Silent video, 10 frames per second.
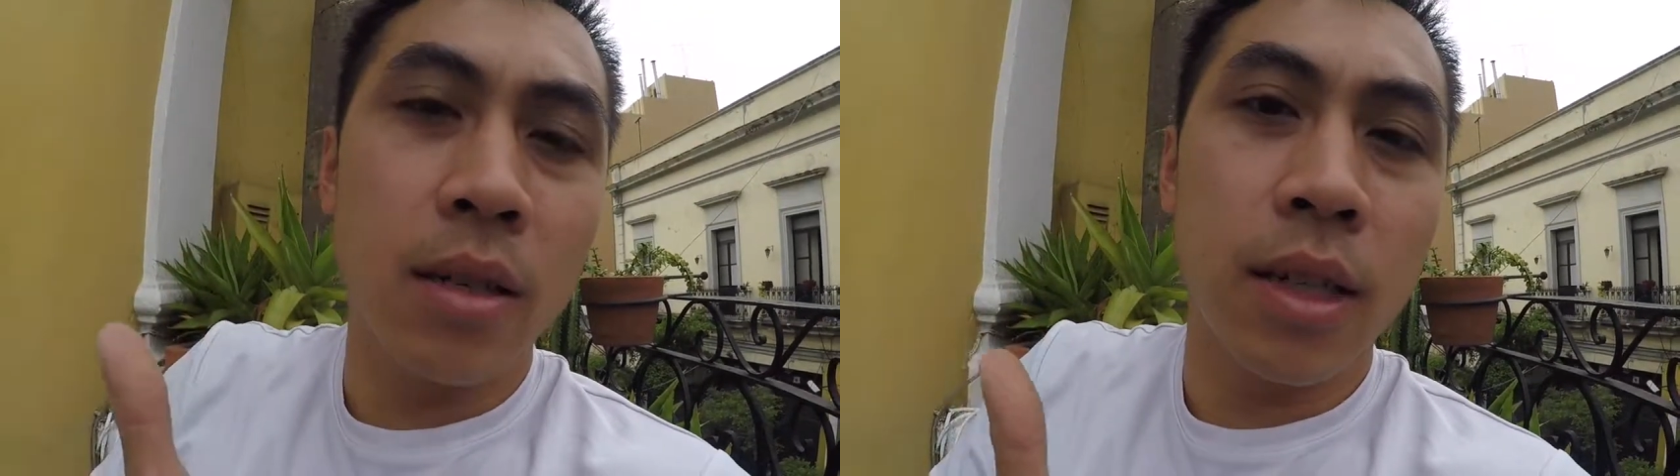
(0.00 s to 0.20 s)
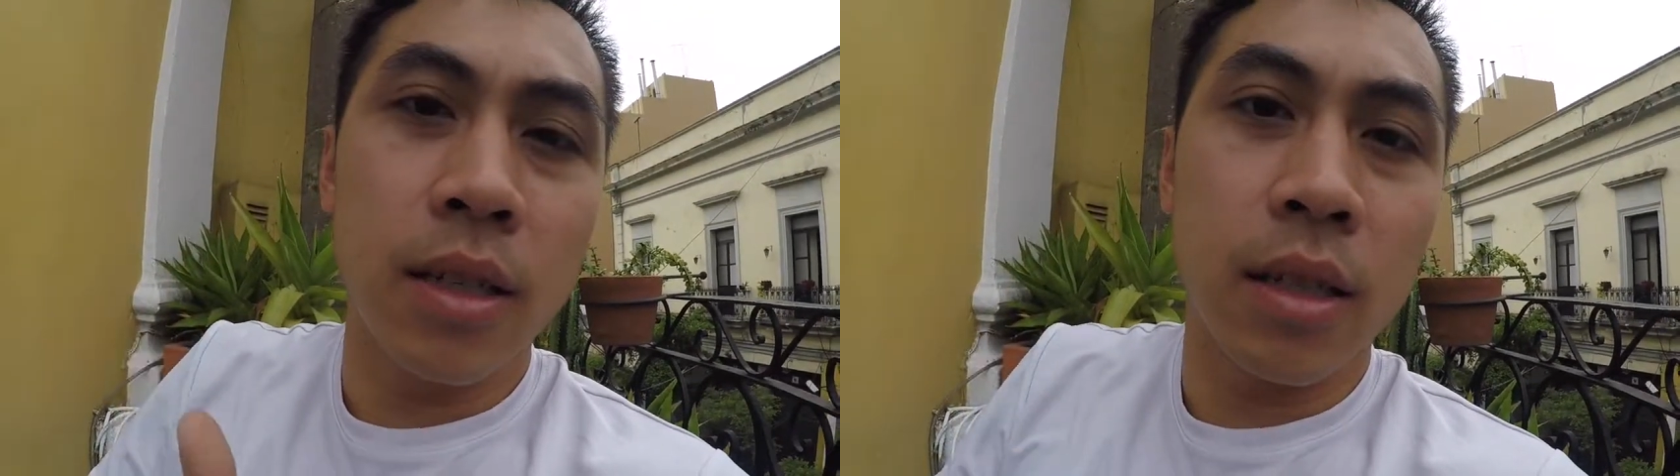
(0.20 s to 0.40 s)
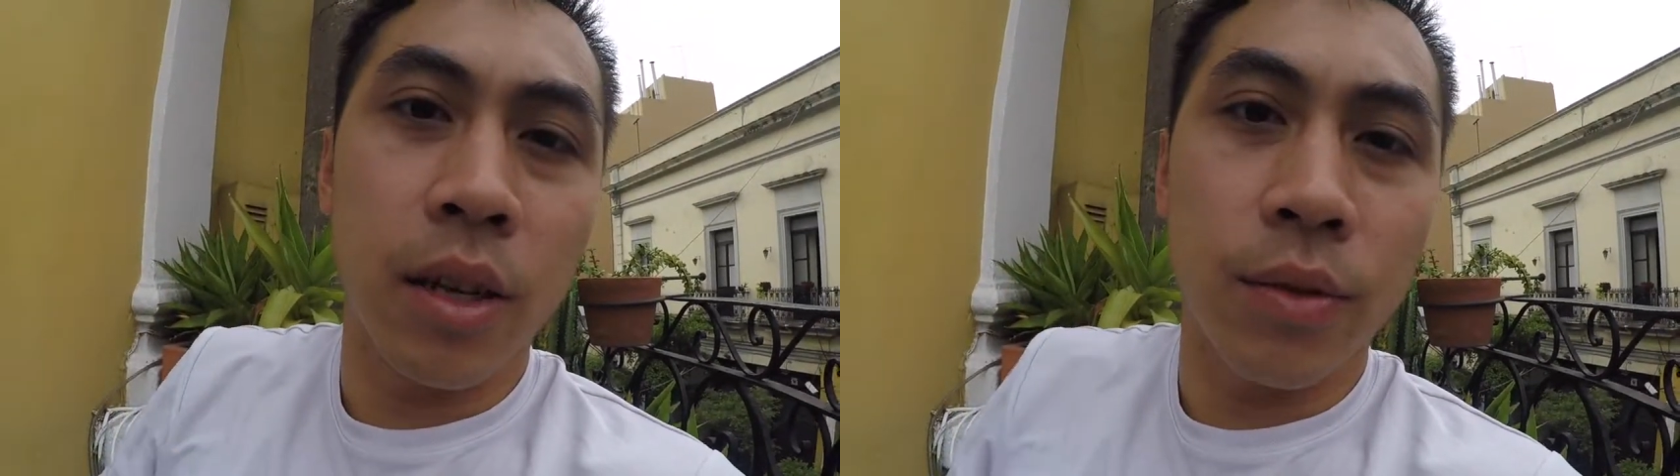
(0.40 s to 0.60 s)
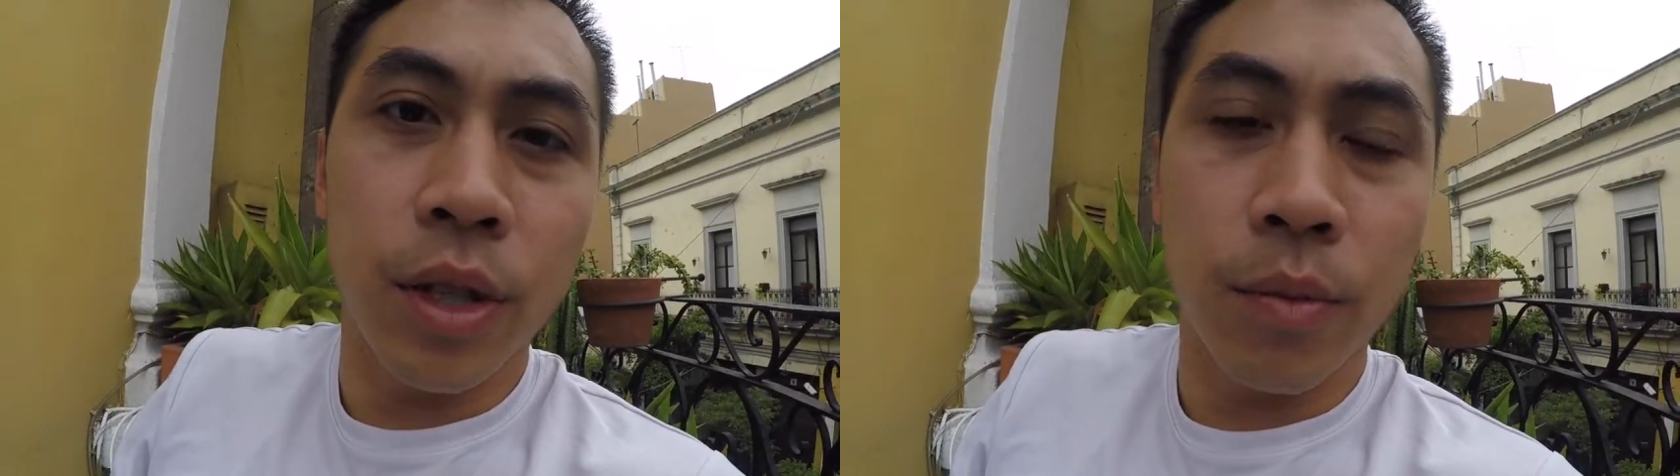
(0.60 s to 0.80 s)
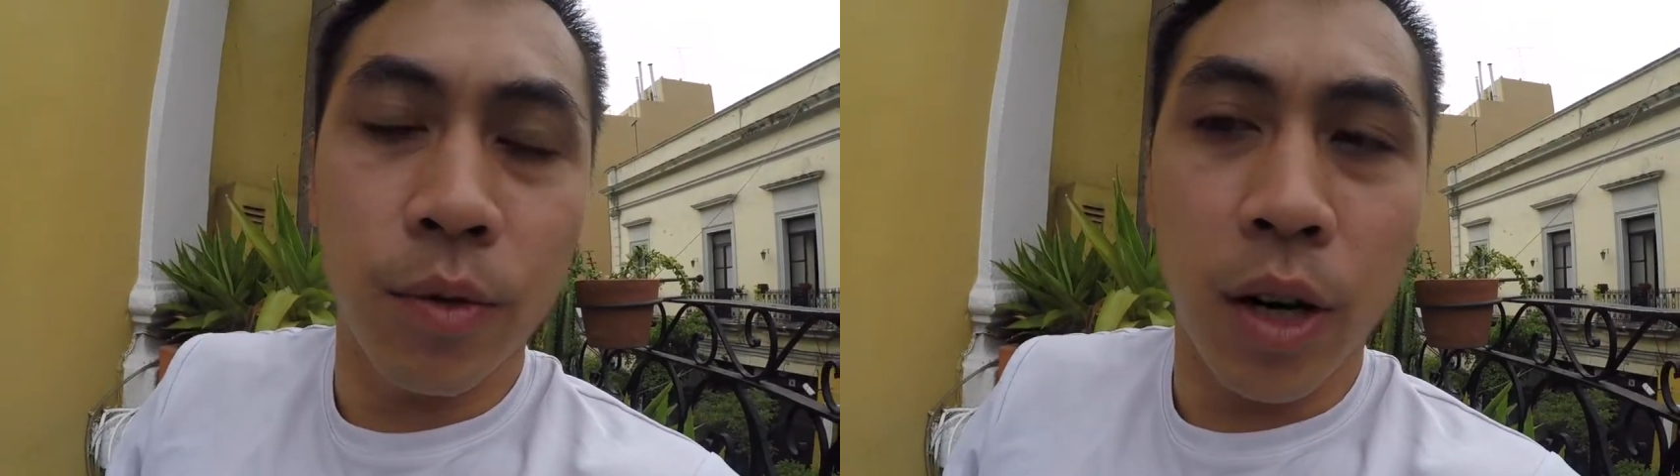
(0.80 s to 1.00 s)
and then they
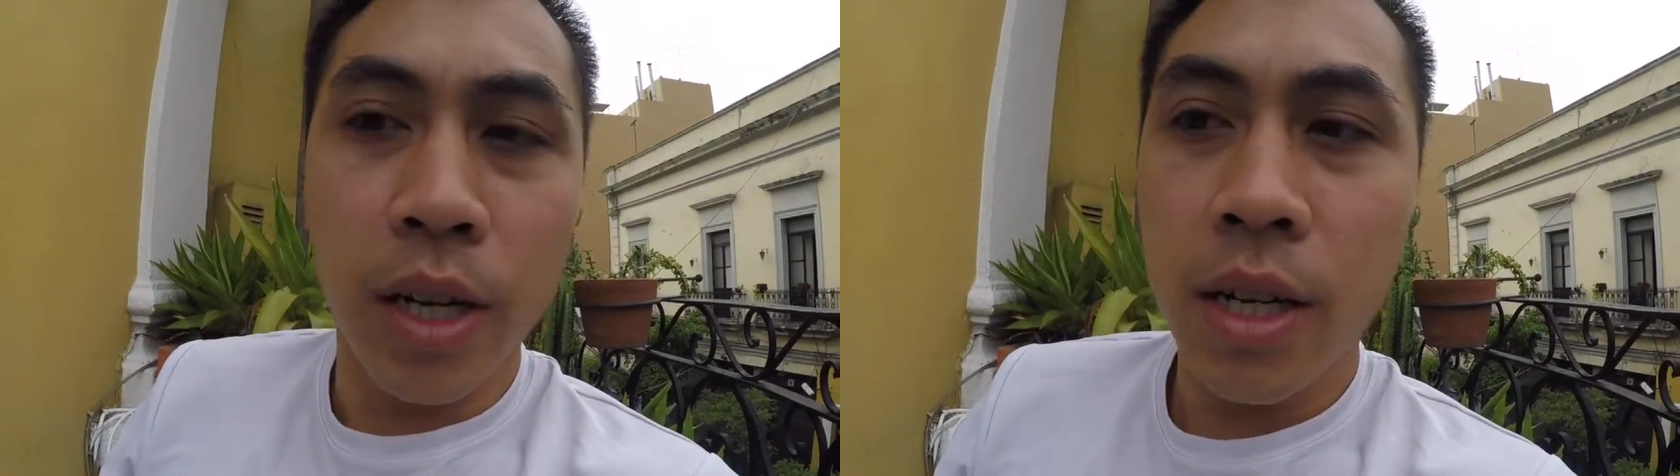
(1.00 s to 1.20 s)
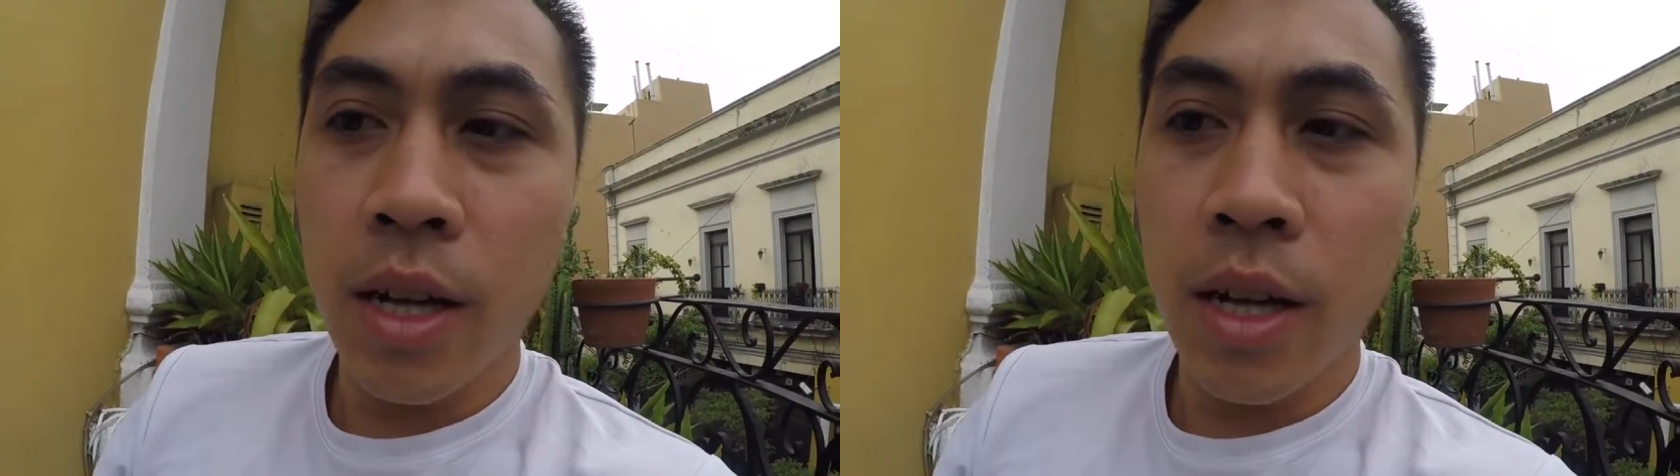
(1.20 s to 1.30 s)
deep fry,